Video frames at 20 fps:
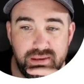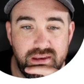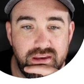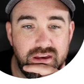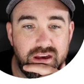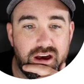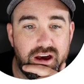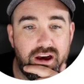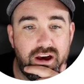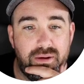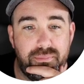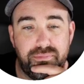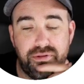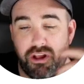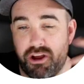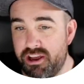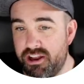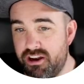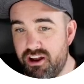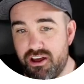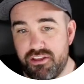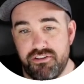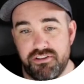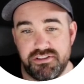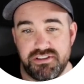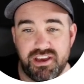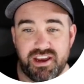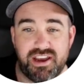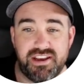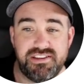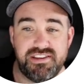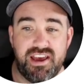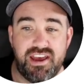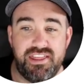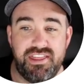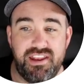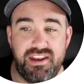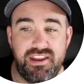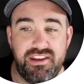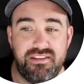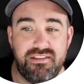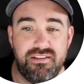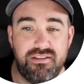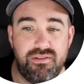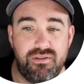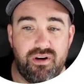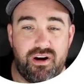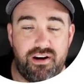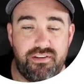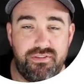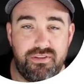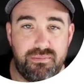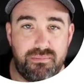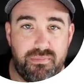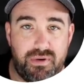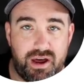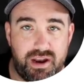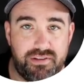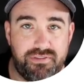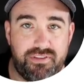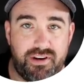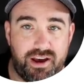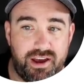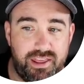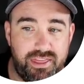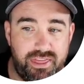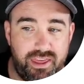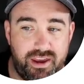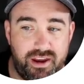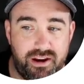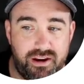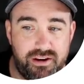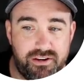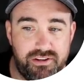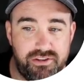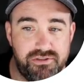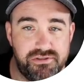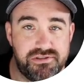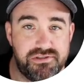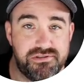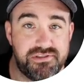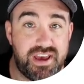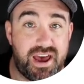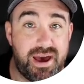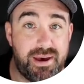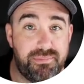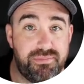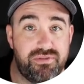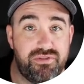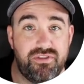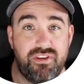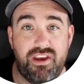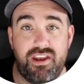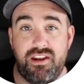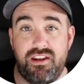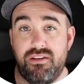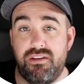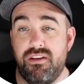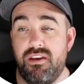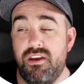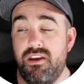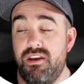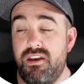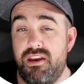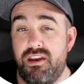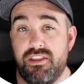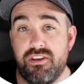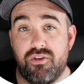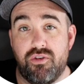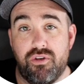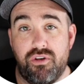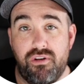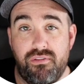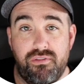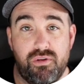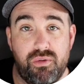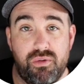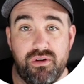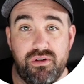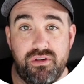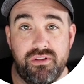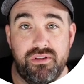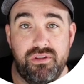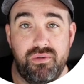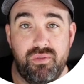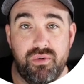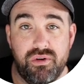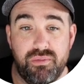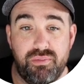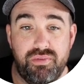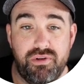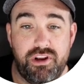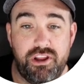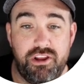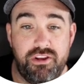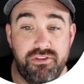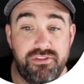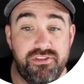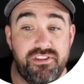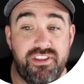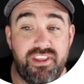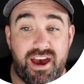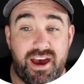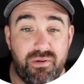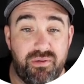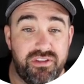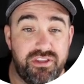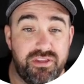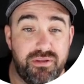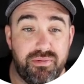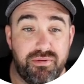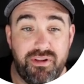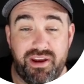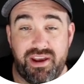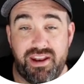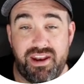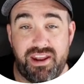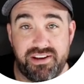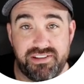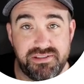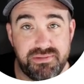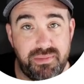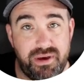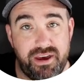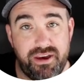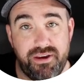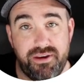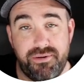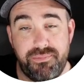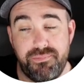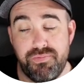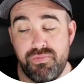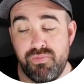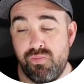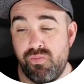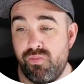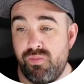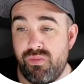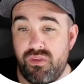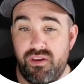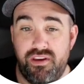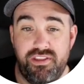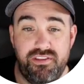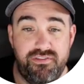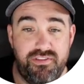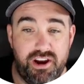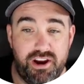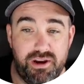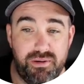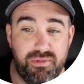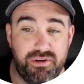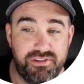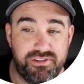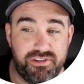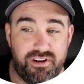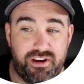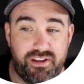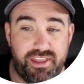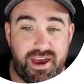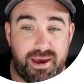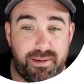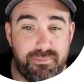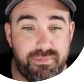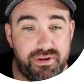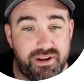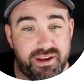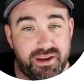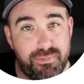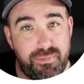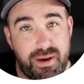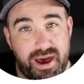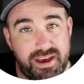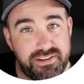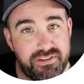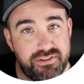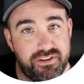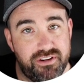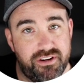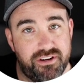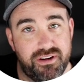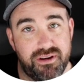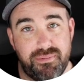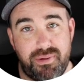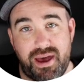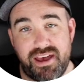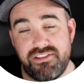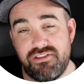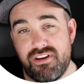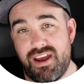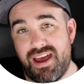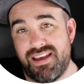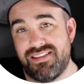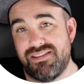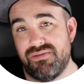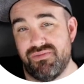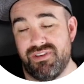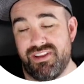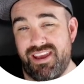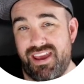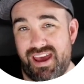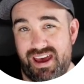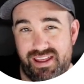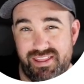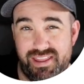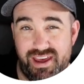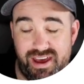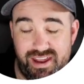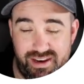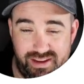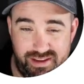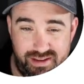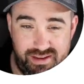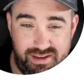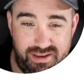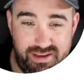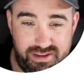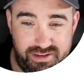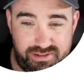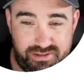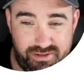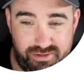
Uh, plugin authors, like I said, they need to often modify their users' apps. And in the Cordova world, we're pretty used to that with the plugin XML, and the variables and all that. But in capacitor, capacitor hasn't really had that until